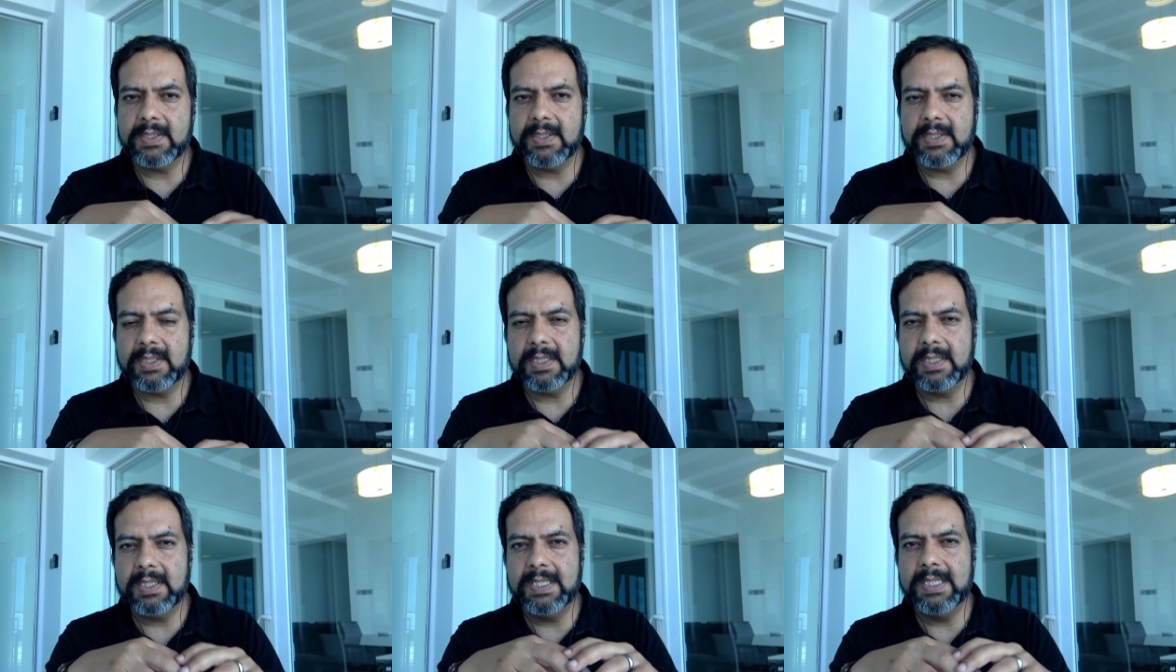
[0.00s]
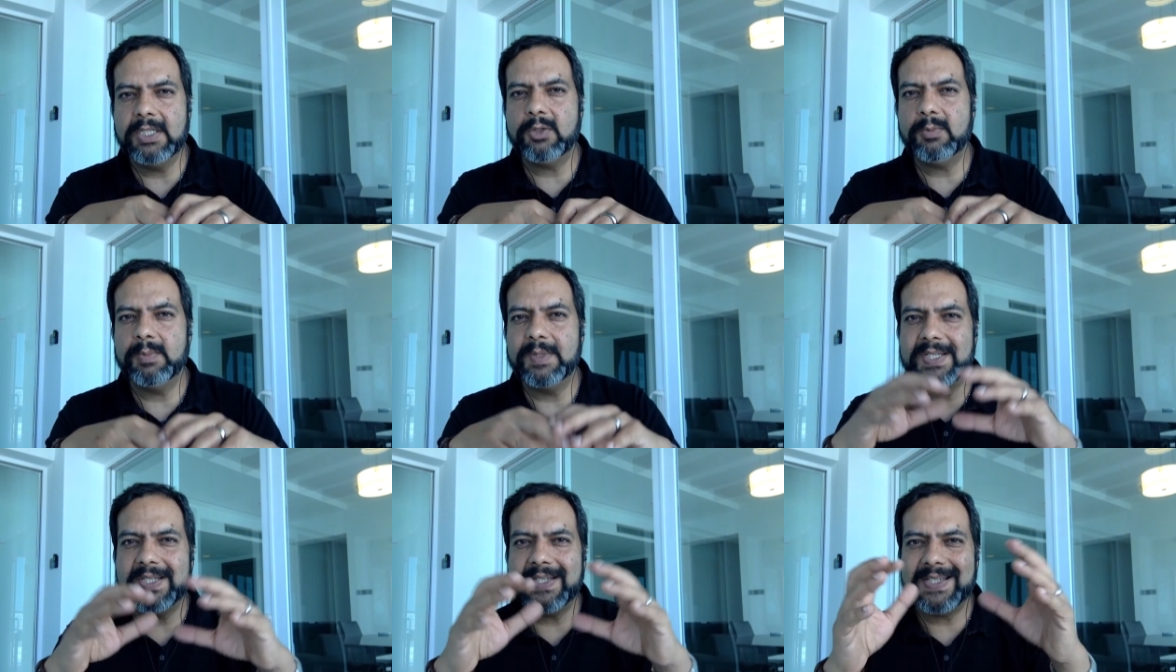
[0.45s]
It needs to
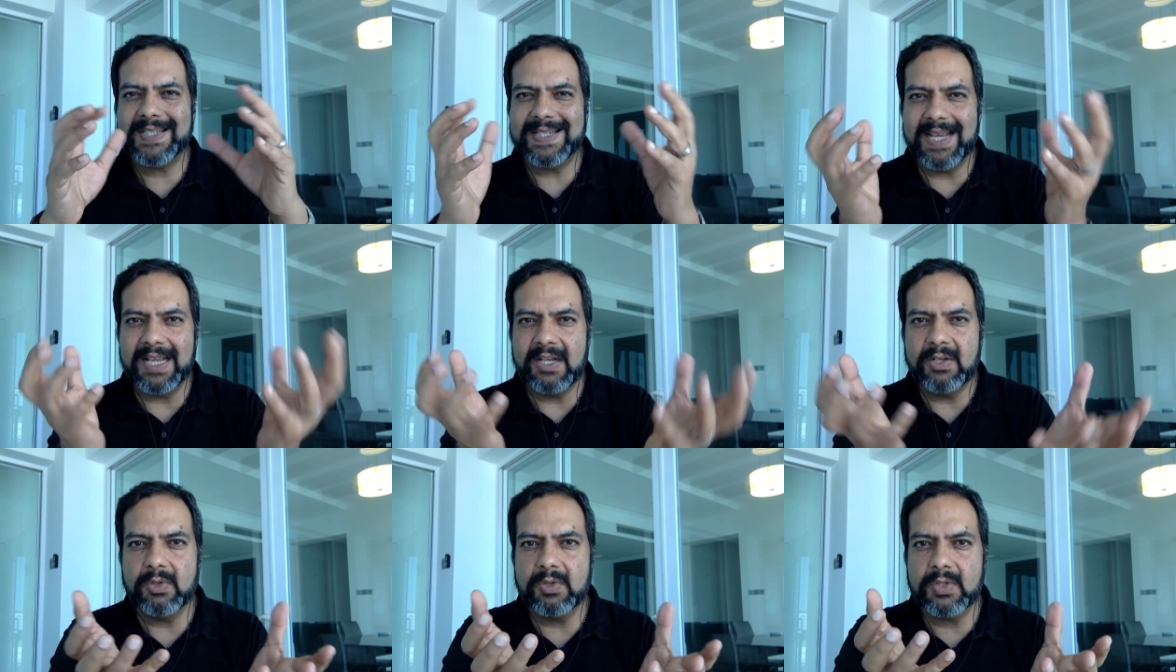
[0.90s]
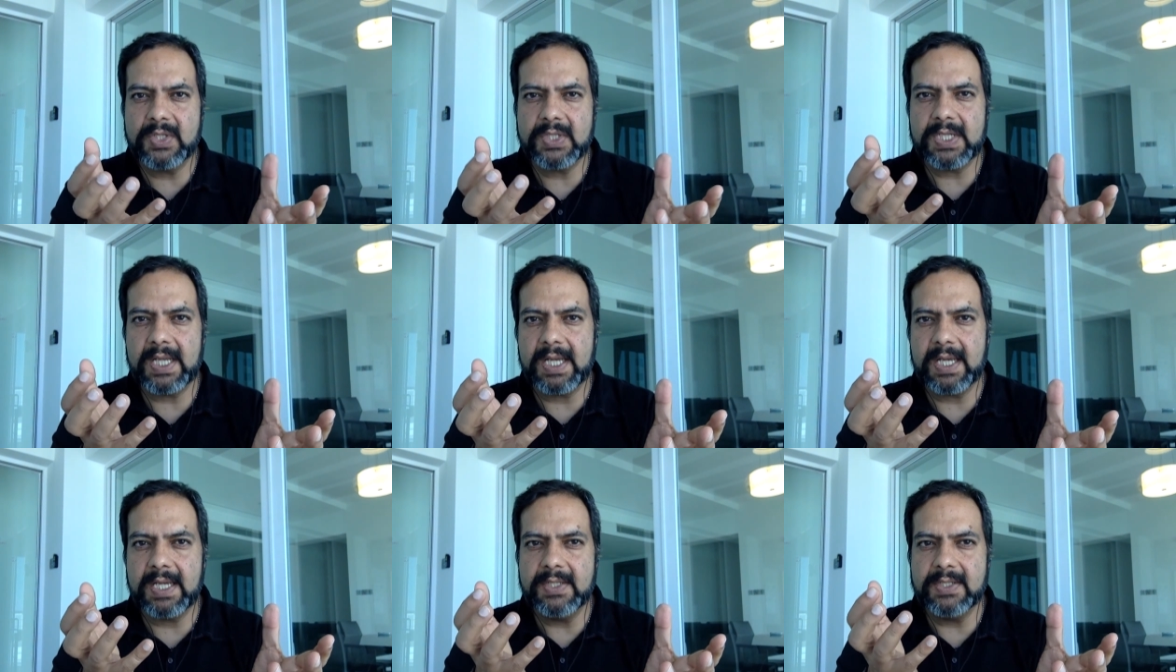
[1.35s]
be standard
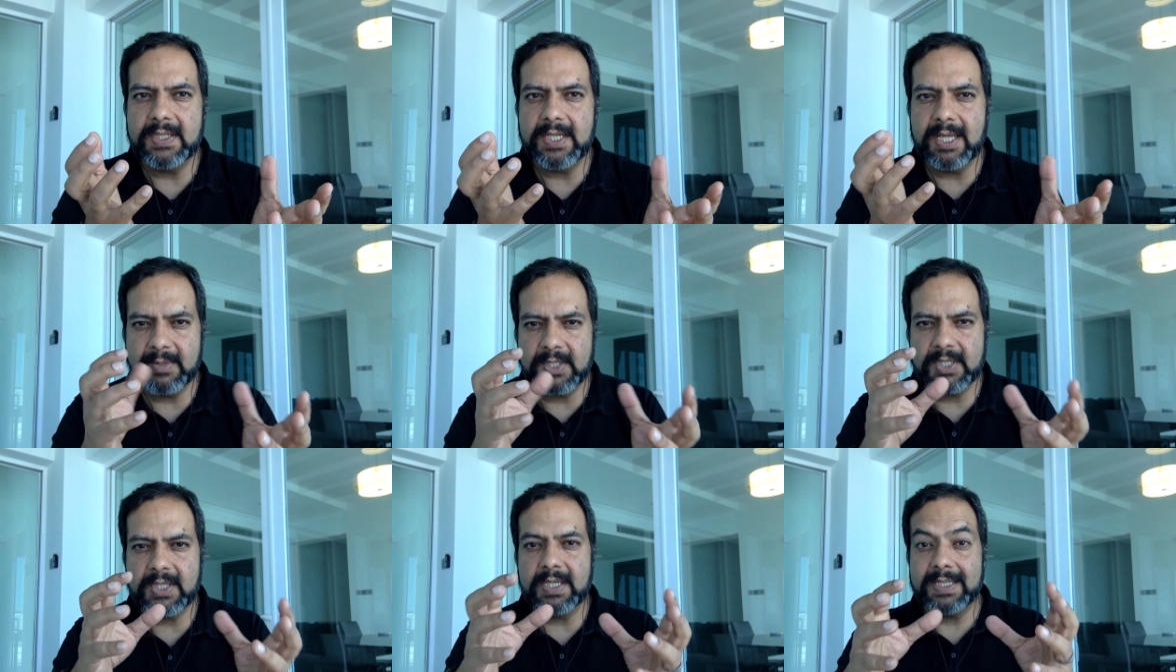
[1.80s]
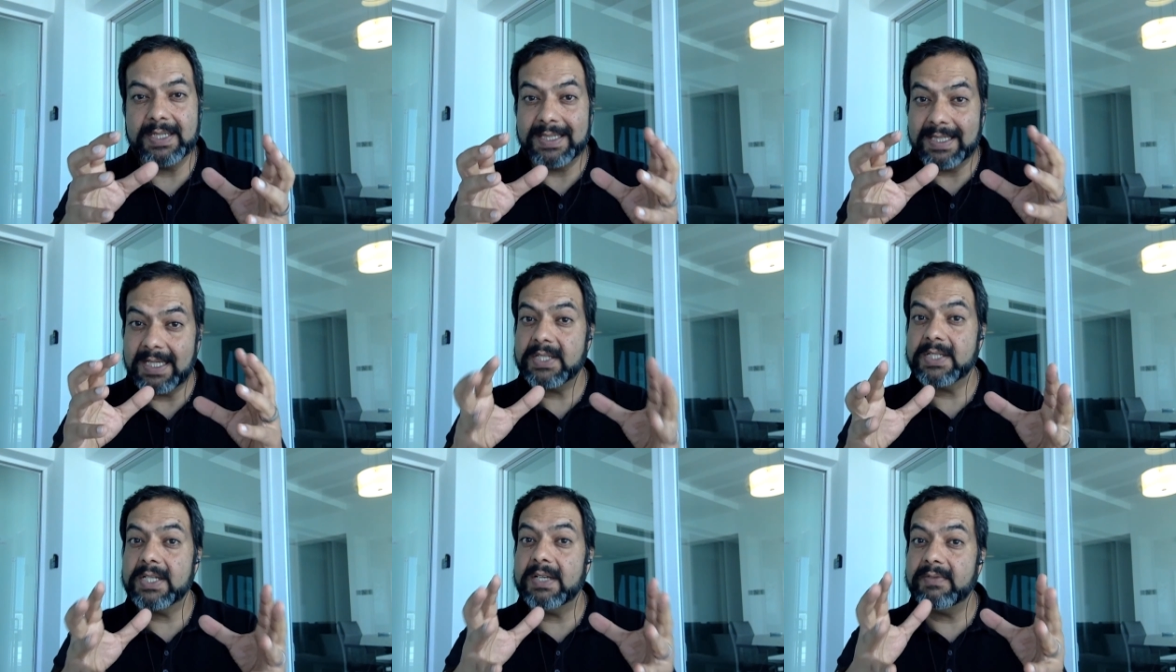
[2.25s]
size, and Amazon
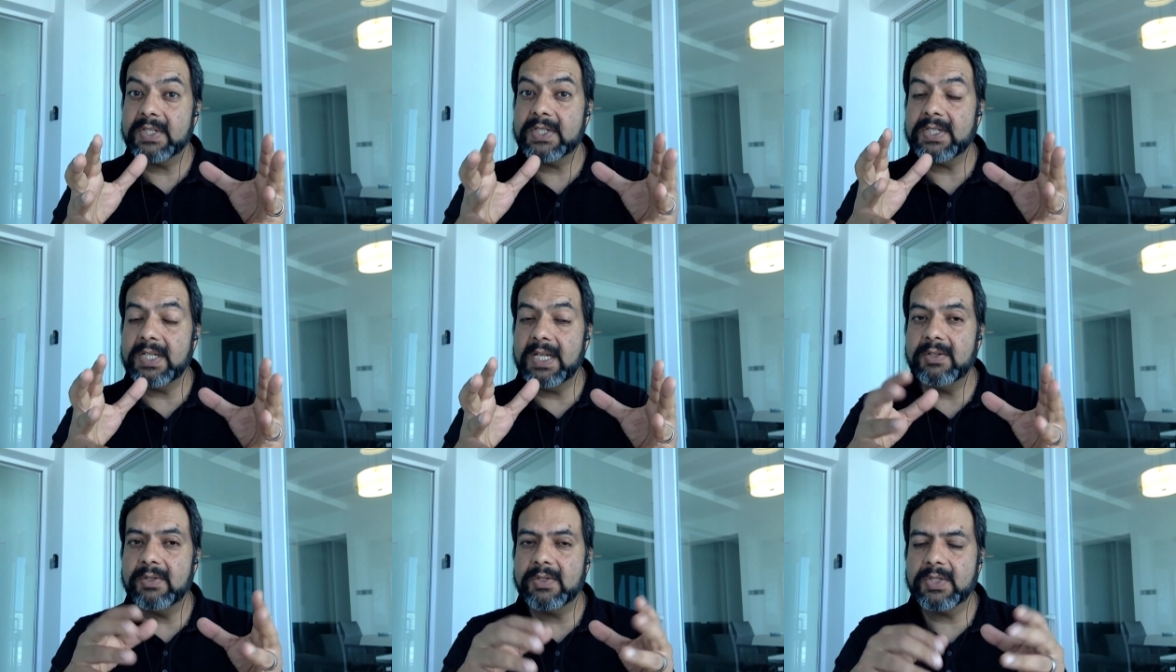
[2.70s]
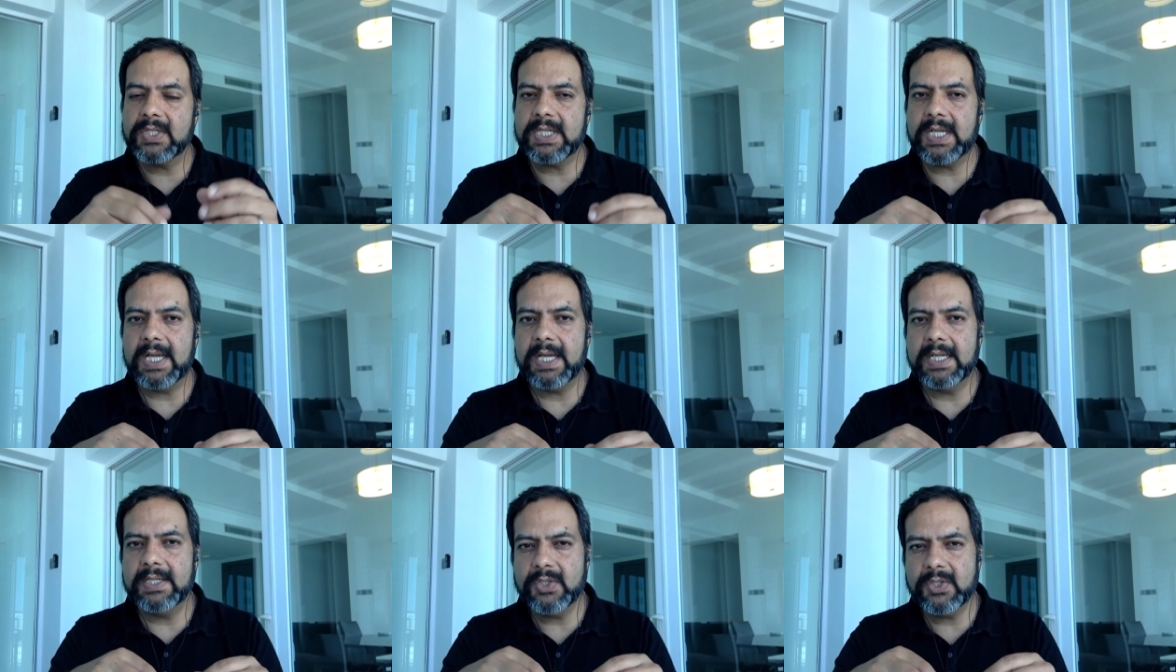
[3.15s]
does have a standard size.